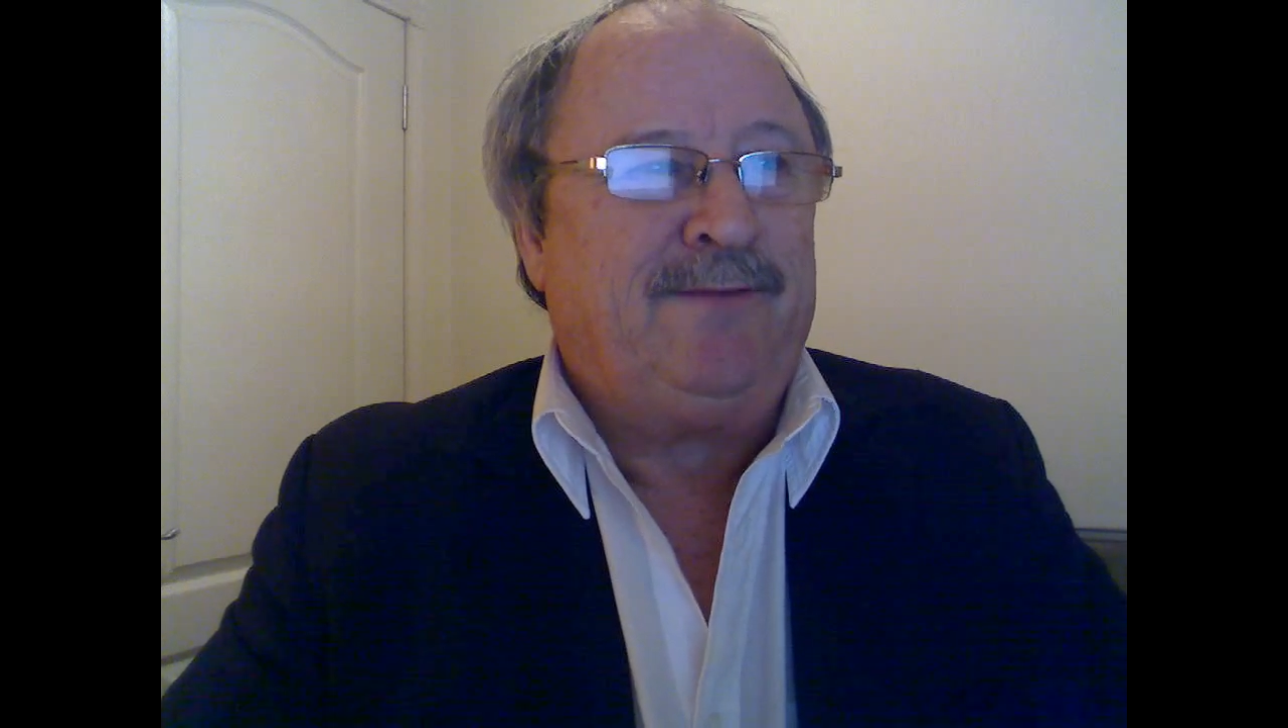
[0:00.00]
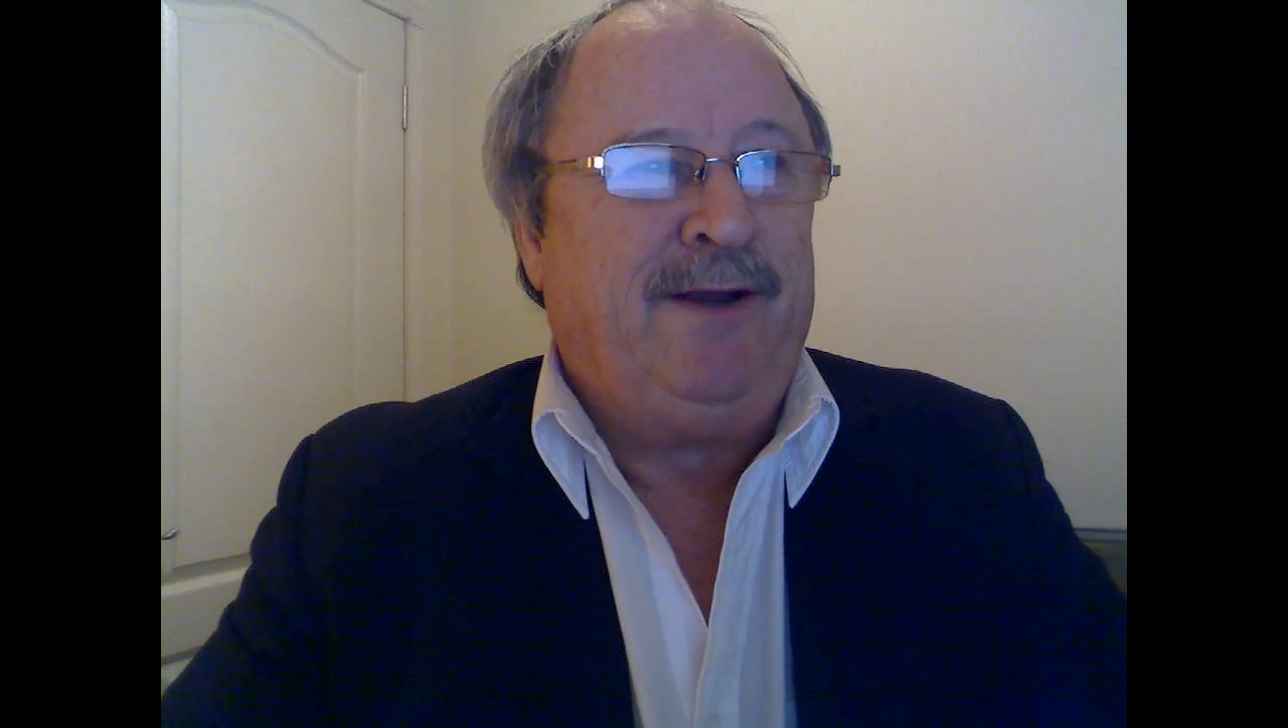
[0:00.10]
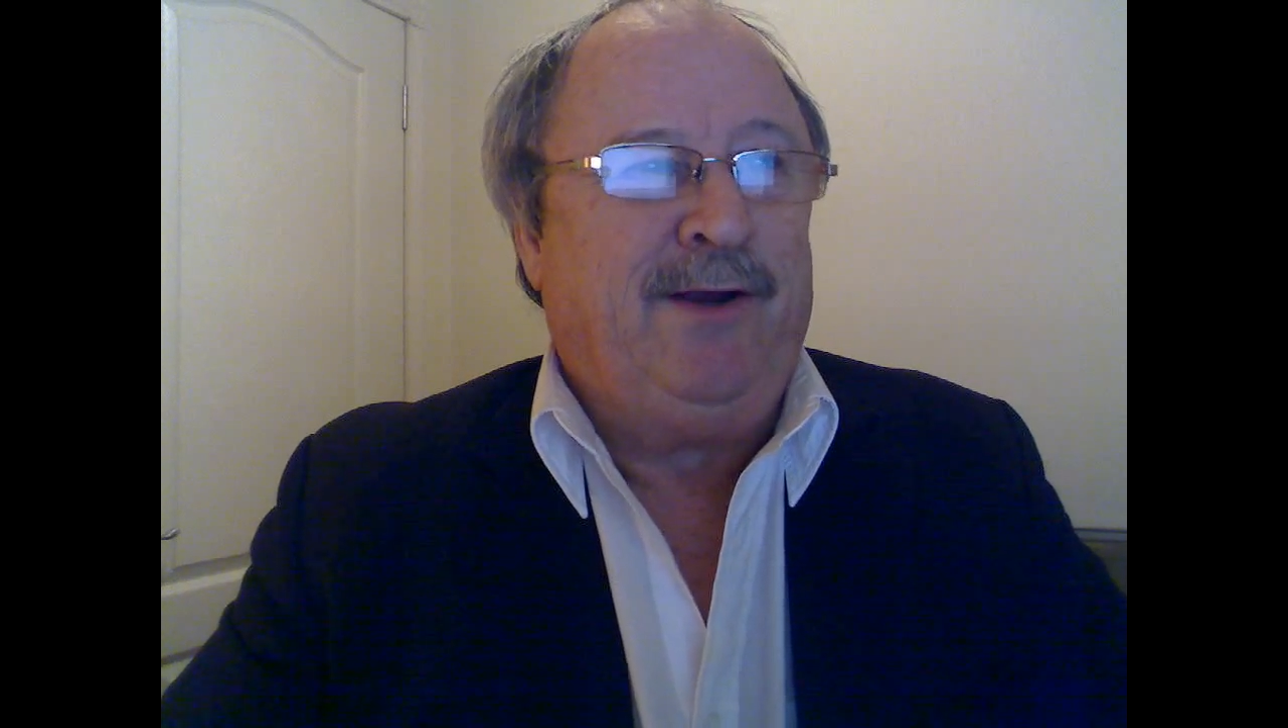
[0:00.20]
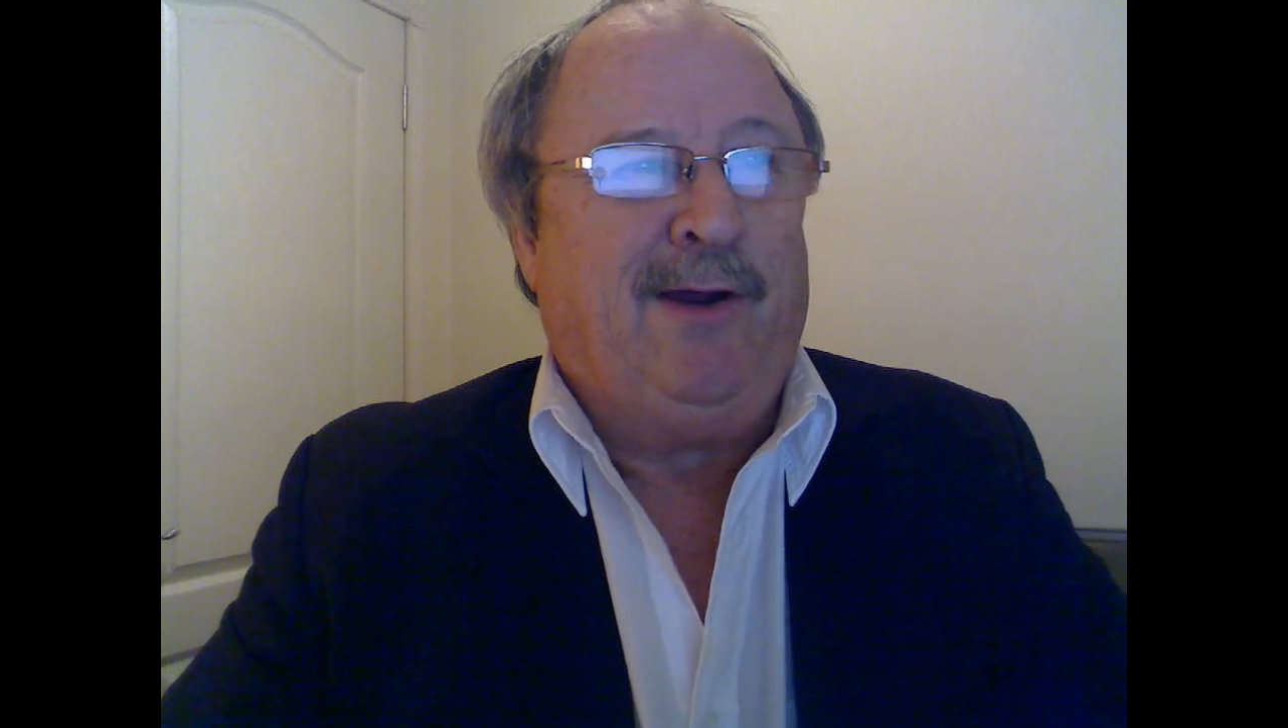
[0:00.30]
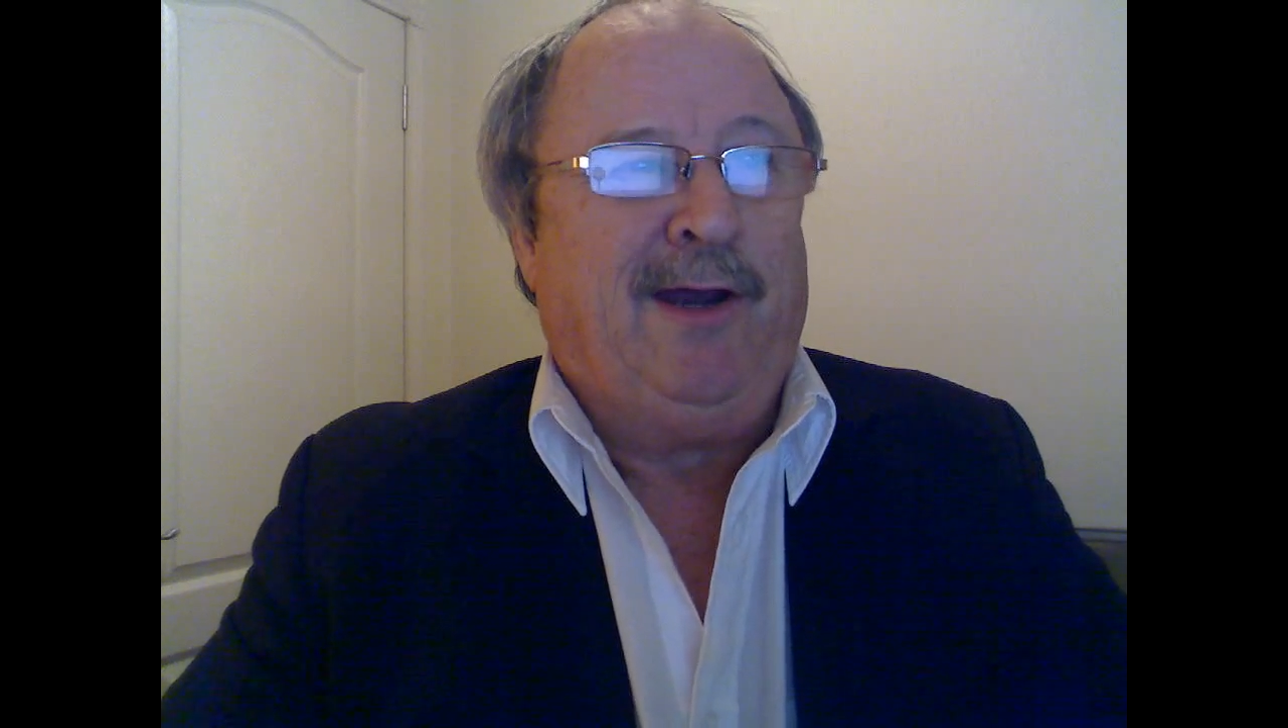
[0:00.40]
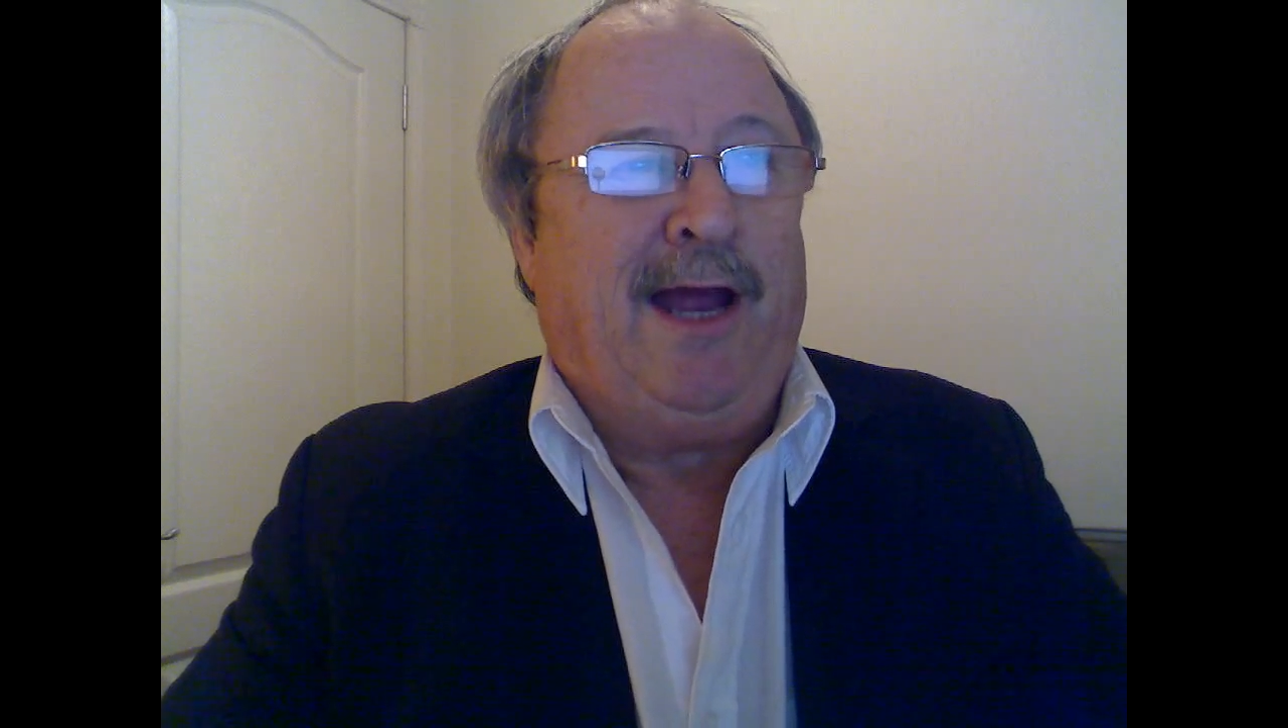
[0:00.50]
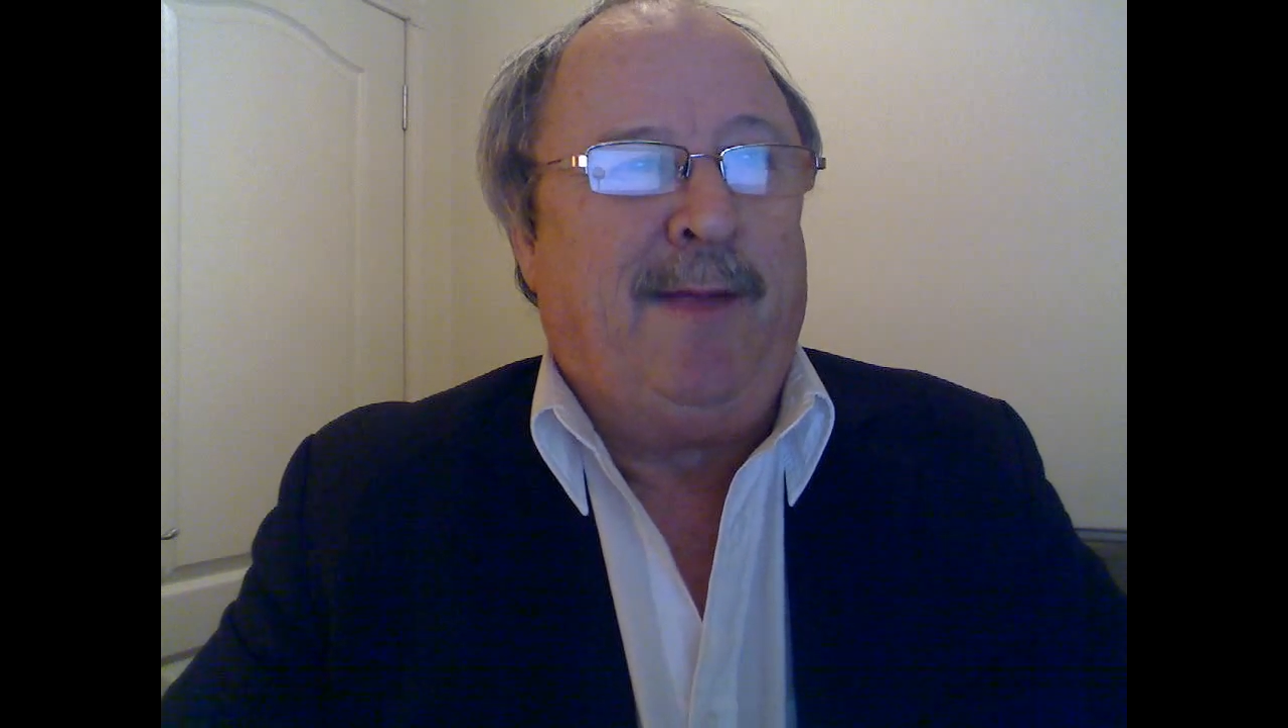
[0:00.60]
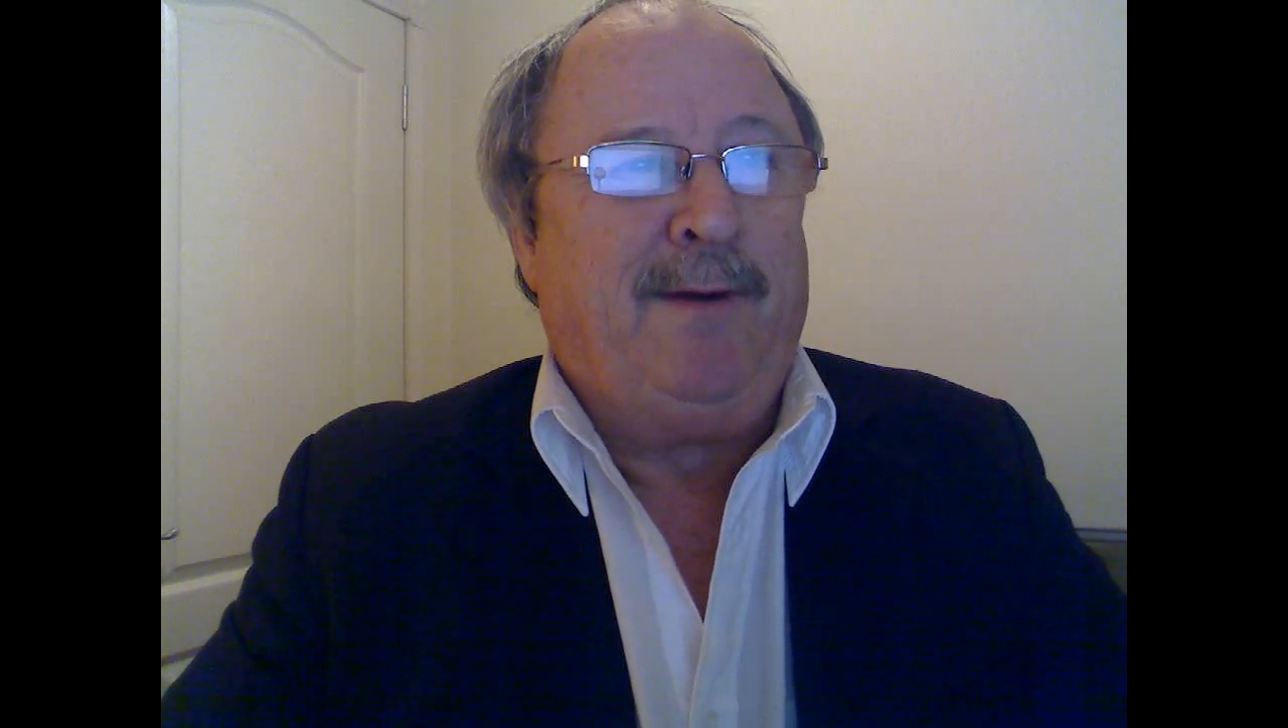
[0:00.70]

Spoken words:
written online,